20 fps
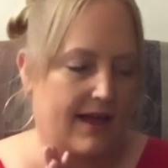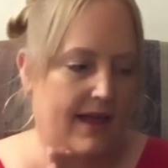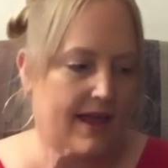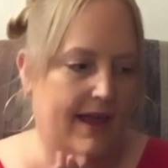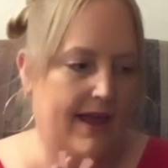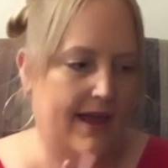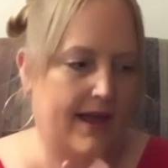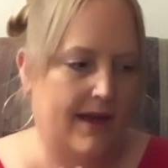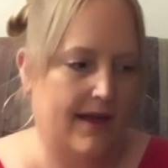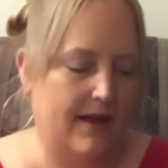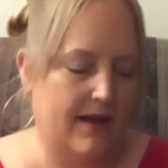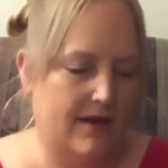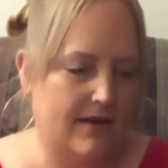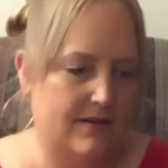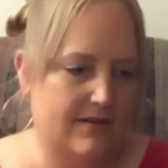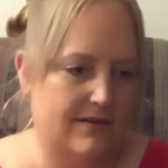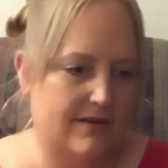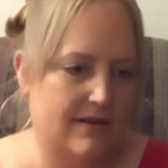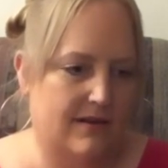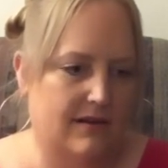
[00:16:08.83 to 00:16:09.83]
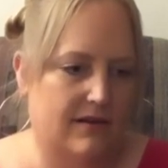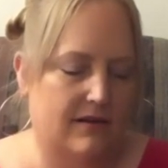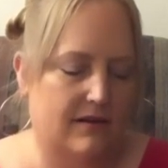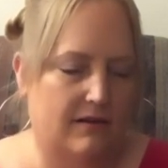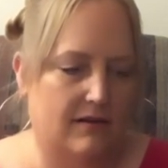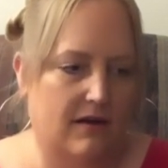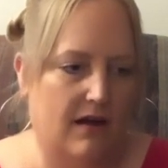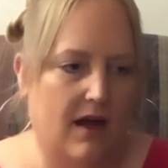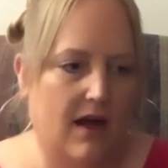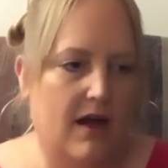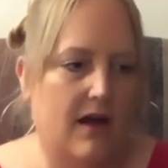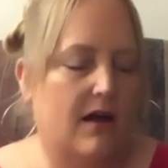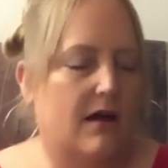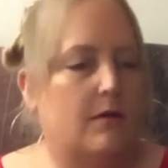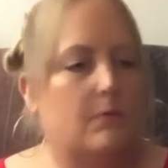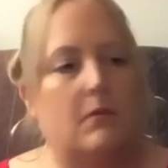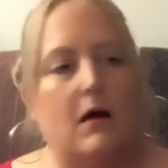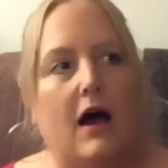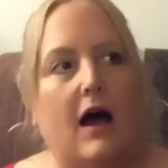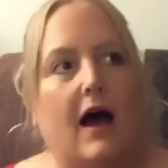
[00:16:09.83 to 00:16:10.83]
And
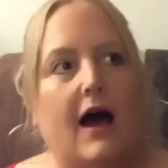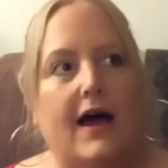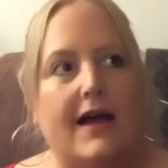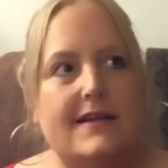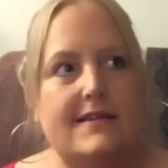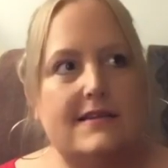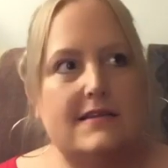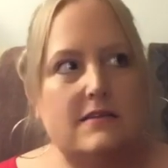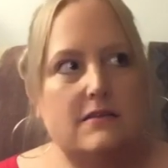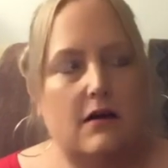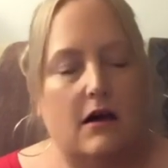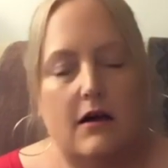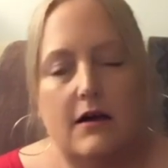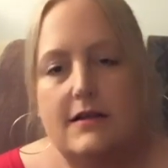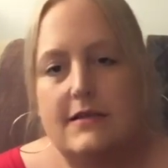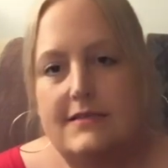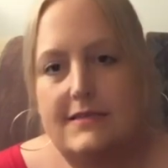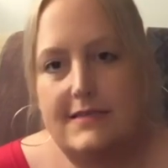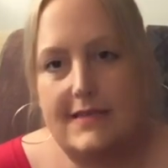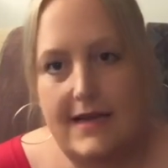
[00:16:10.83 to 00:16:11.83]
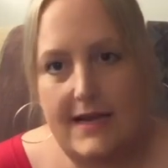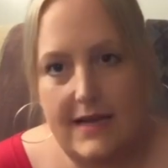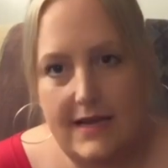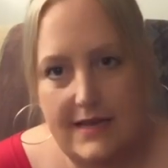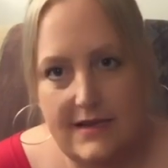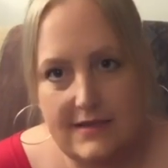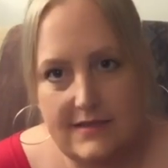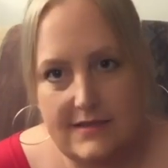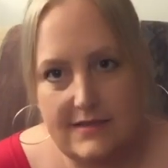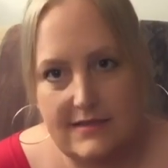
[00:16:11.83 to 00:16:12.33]
um, I did not date